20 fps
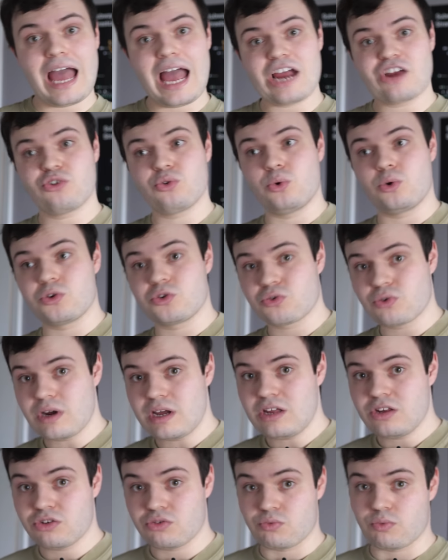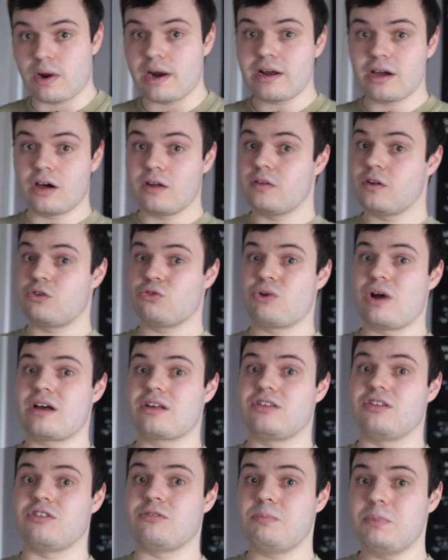actual trains running on the
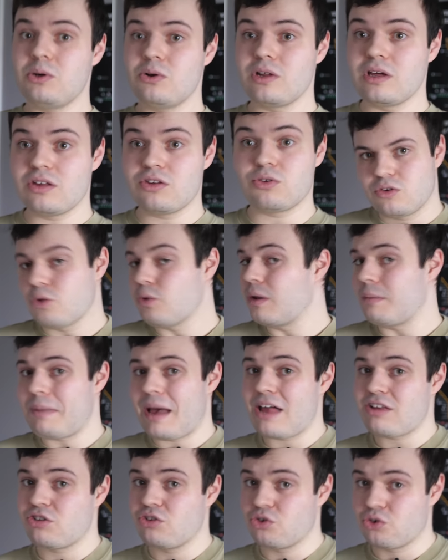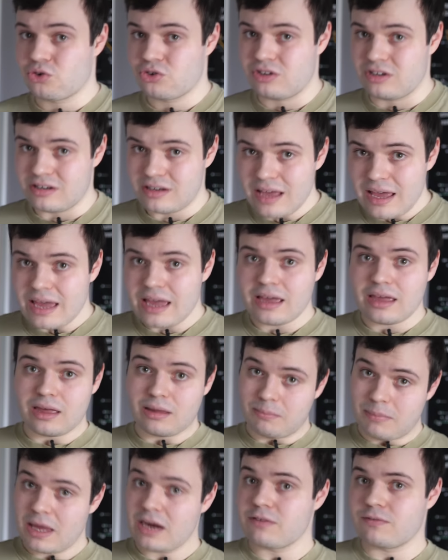tracks it's building so that passengers today
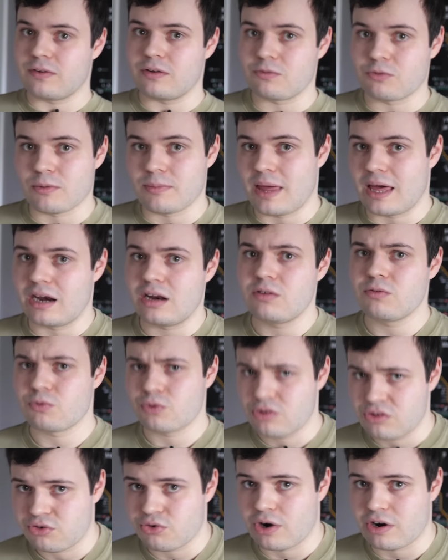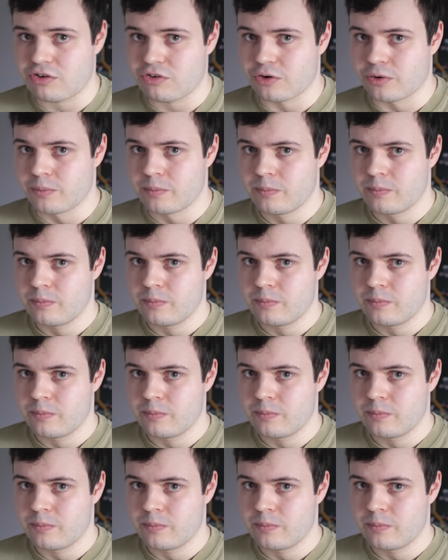can benefit from that infrastructure.